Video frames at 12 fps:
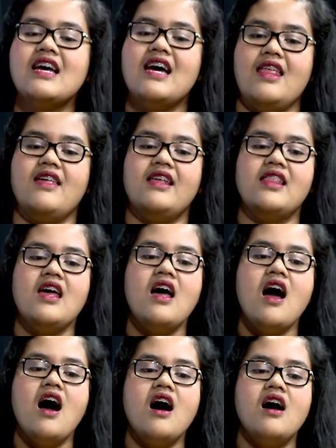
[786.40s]
And then
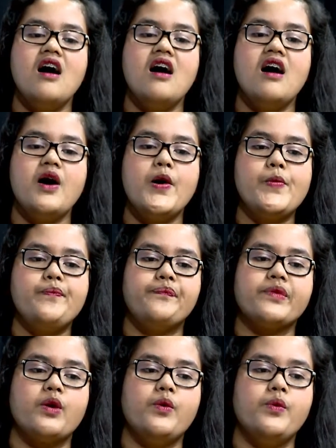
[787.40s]
I
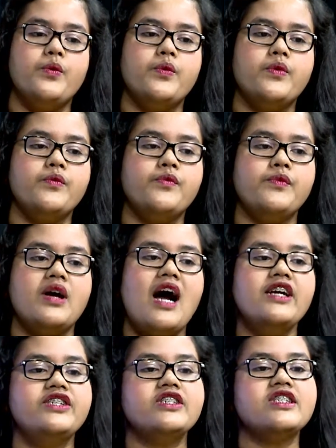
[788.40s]

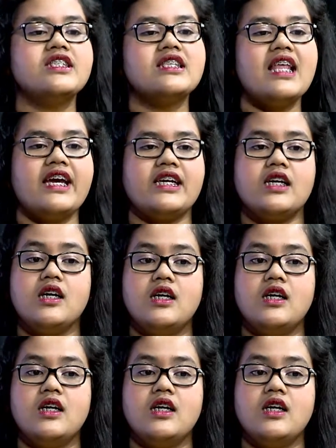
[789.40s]
just like